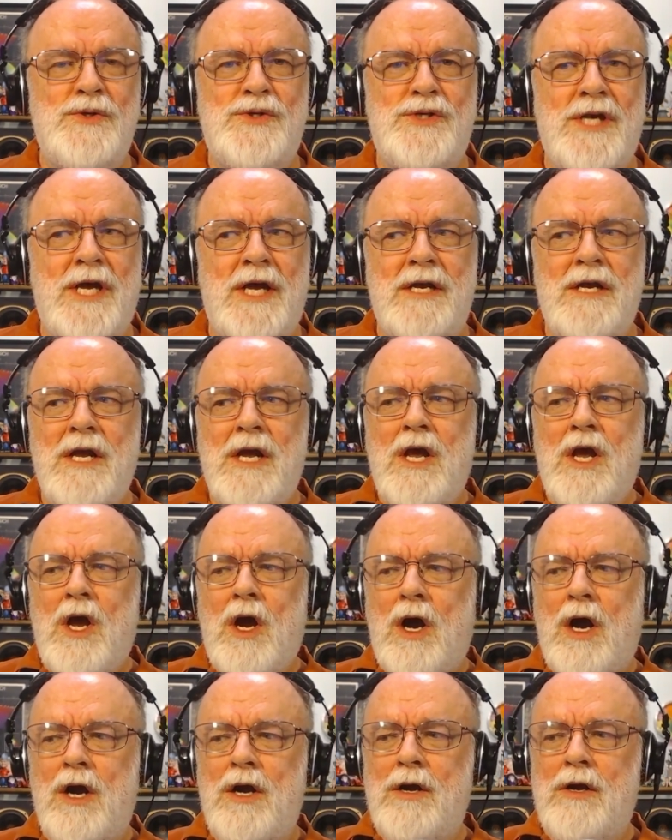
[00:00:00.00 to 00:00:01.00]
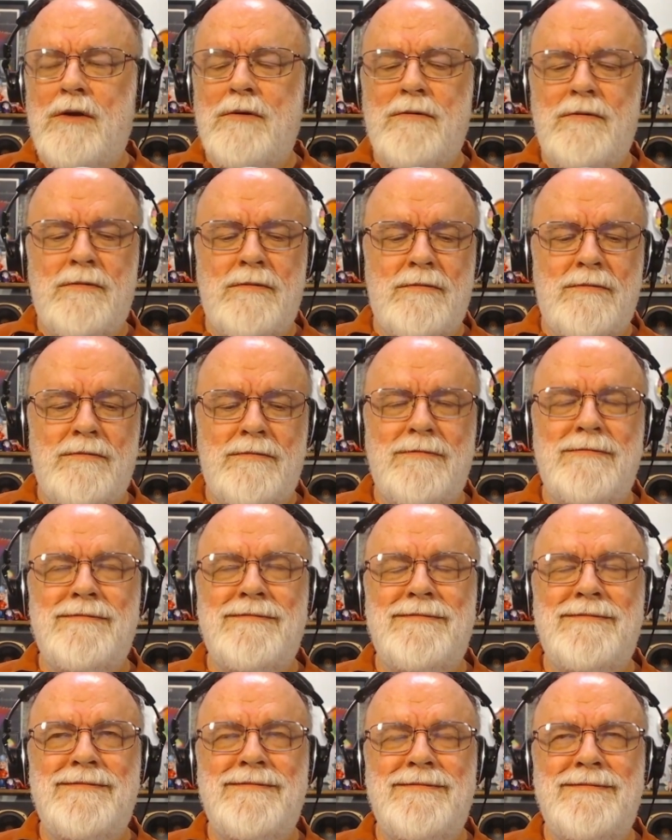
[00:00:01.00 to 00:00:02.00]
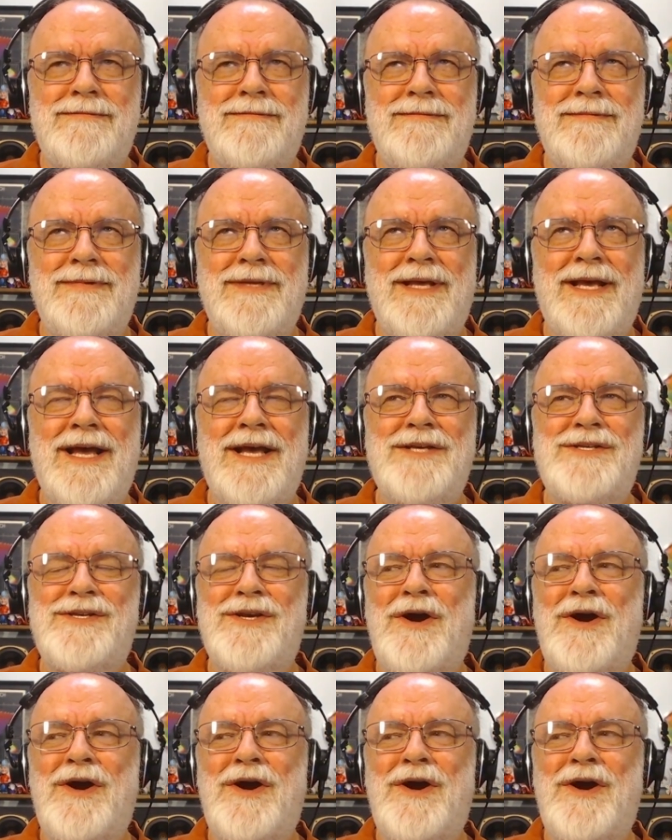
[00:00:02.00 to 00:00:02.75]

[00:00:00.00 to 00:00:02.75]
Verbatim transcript: you said. ICTCP. Yes,